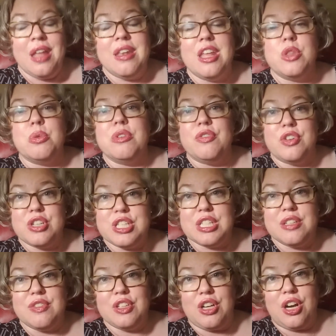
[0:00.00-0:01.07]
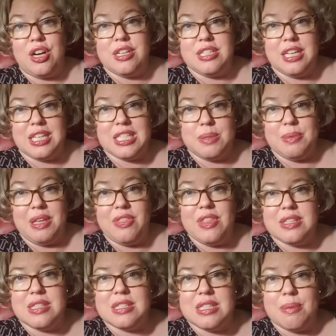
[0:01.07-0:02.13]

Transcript: Now, the reversal of the card tells me this is